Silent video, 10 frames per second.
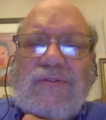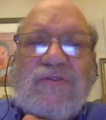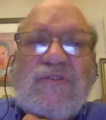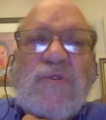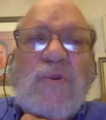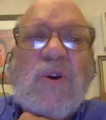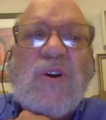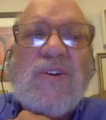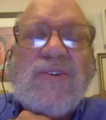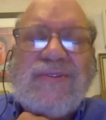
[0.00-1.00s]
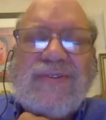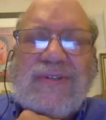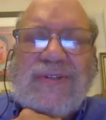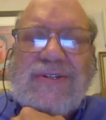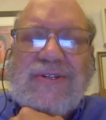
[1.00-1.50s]
4.
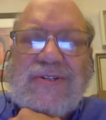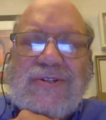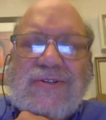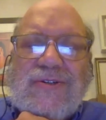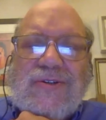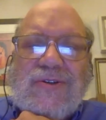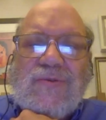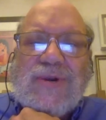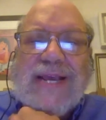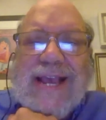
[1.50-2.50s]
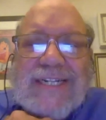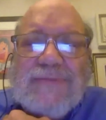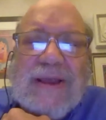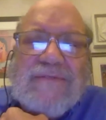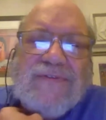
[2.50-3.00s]
When I ask
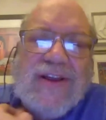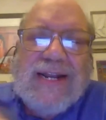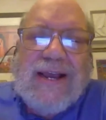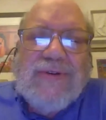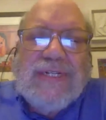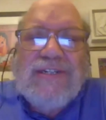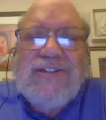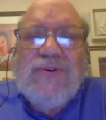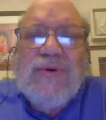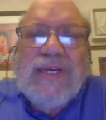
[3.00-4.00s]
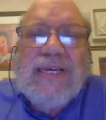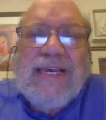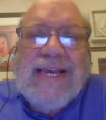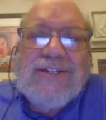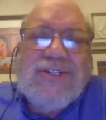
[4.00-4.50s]
my friend how he's doing,
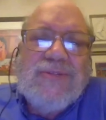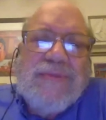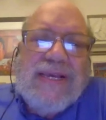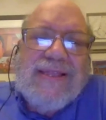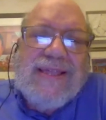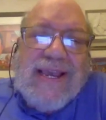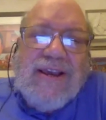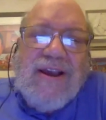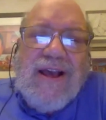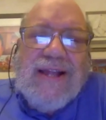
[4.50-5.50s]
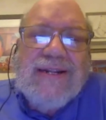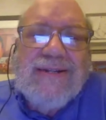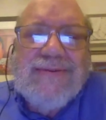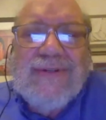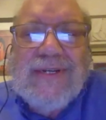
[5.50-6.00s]
he answers me, "Thank God."
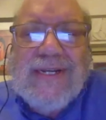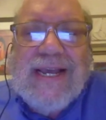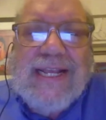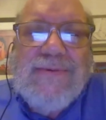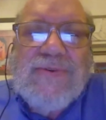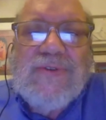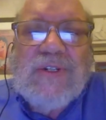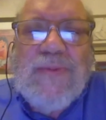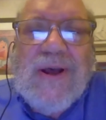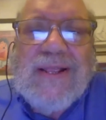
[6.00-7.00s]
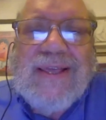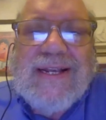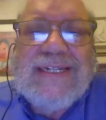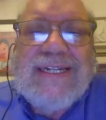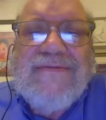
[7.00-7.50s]
And he would respond
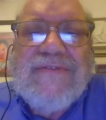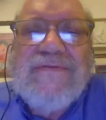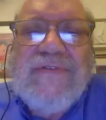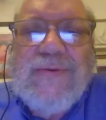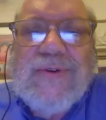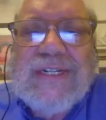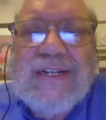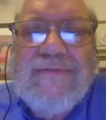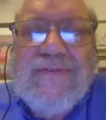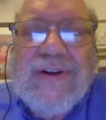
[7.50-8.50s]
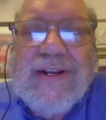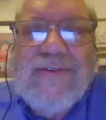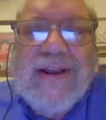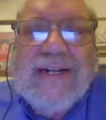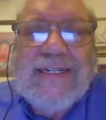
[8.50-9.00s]
thus even if he were suffering
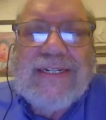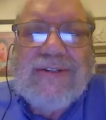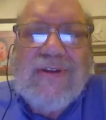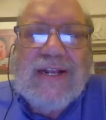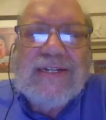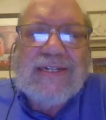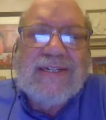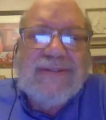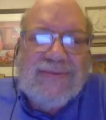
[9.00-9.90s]
great distress.